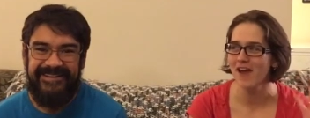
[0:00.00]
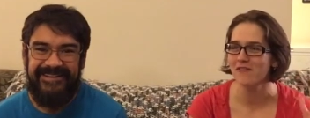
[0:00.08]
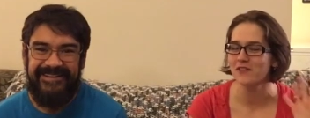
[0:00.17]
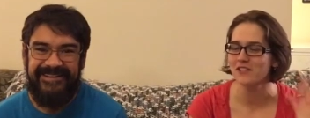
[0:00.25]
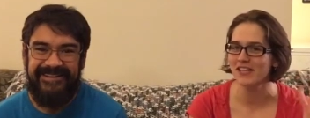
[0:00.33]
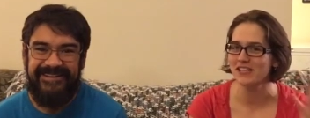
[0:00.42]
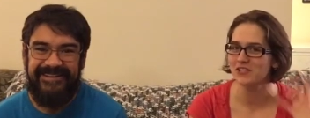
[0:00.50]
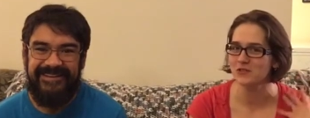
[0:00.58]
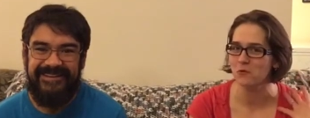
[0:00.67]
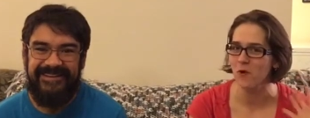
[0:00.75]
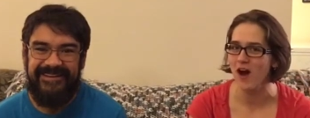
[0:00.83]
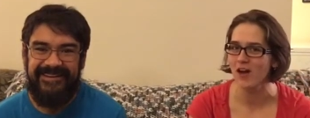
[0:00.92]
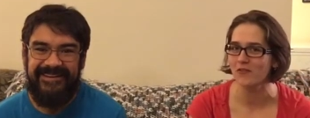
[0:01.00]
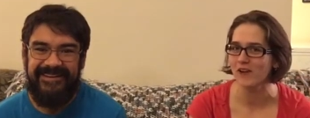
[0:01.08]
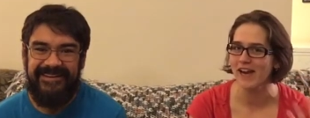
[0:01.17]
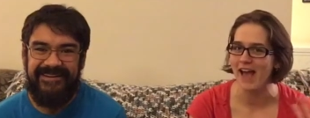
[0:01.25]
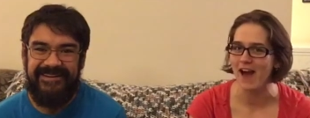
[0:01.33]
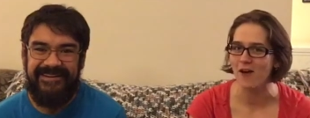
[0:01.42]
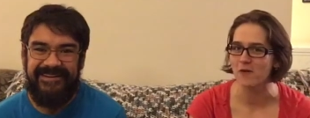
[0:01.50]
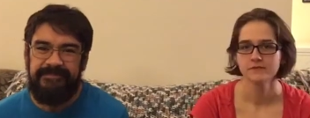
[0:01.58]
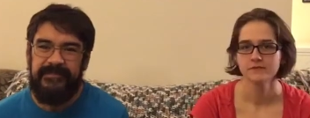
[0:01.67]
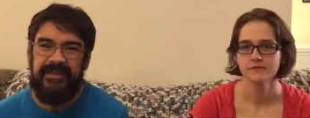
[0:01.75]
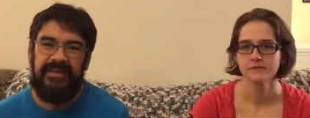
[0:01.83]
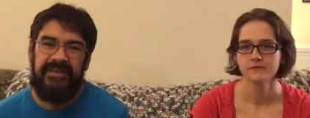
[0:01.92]
Speaker 1: ever, like, just walk right out.
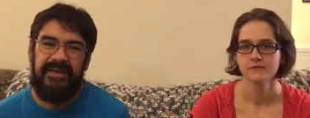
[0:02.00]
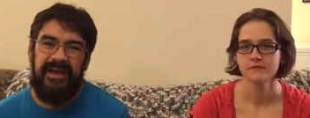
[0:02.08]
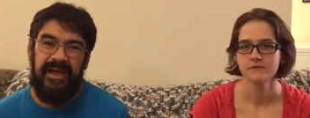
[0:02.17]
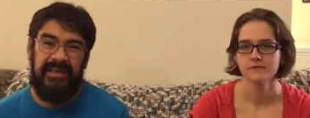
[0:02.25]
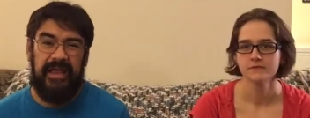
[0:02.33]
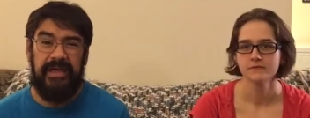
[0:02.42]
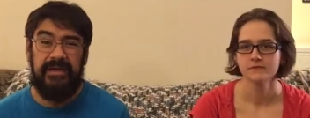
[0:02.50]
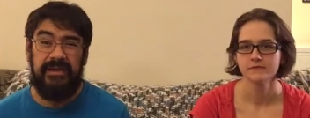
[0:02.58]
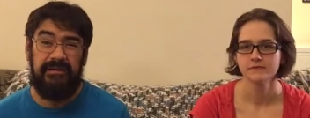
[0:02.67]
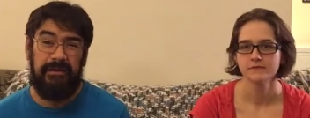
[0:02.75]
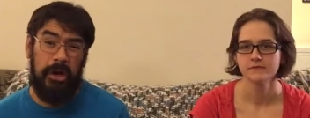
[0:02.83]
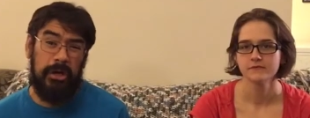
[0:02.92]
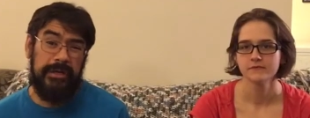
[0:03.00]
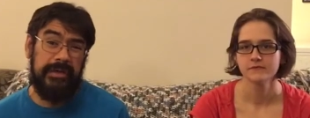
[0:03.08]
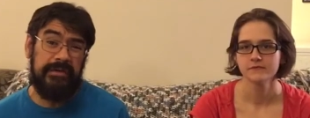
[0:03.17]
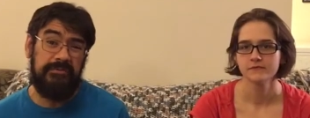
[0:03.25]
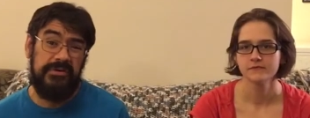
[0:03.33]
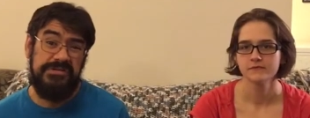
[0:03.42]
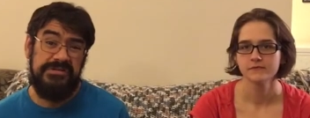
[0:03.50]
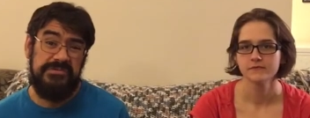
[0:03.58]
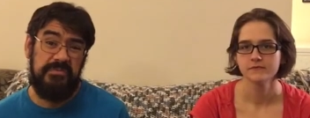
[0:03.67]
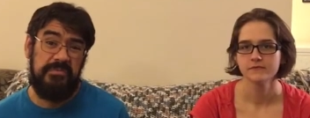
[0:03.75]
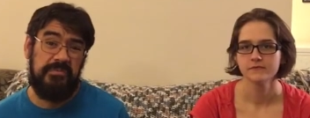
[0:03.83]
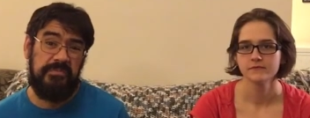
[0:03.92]
Speaker 2: I like garlic, which is
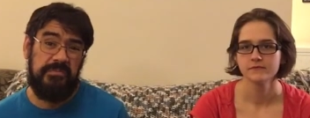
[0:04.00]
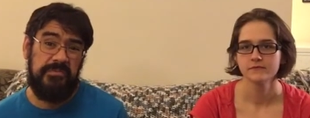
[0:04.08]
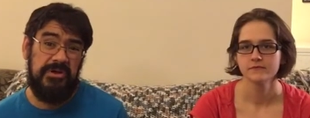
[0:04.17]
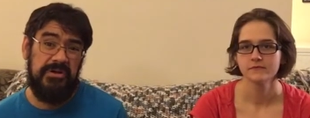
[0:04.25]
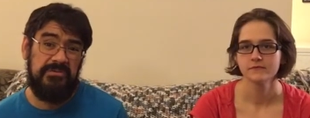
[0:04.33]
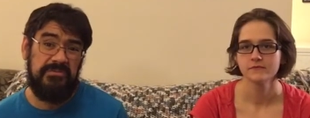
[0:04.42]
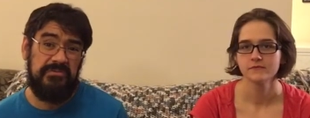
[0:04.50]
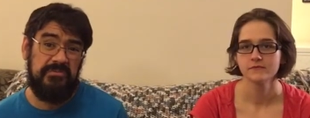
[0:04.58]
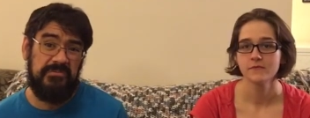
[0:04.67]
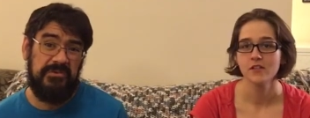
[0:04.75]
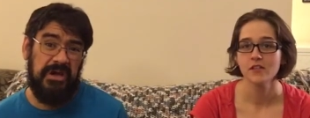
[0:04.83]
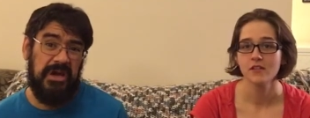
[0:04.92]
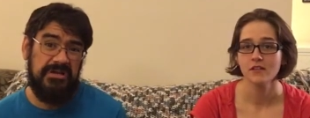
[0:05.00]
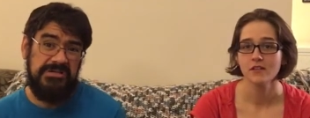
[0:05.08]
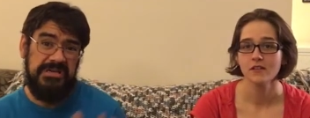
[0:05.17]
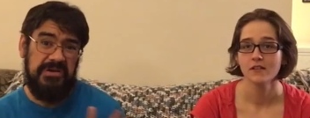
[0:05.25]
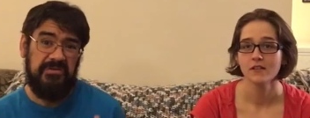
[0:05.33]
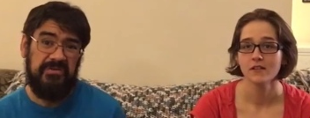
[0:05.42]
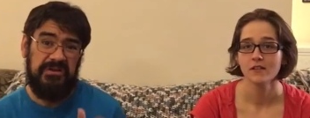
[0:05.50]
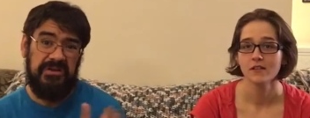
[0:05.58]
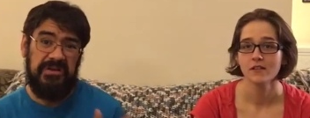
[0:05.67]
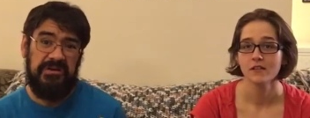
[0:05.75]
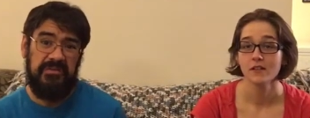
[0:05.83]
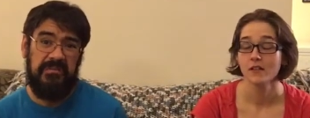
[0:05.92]
the kanji I was going to
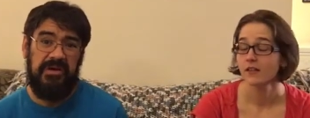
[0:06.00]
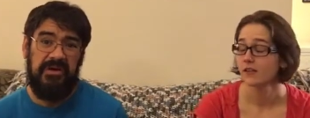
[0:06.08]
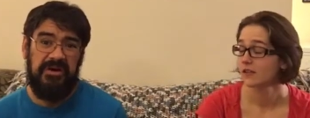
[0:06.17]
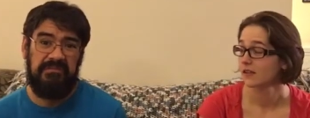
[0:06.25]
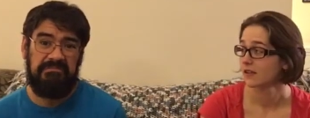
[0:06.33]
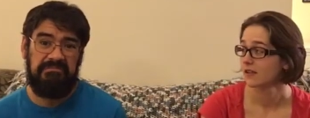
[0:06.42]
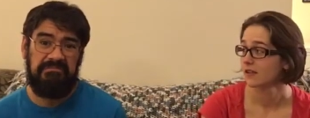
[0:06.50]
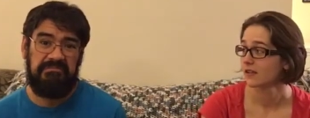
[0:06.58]
get on my arm.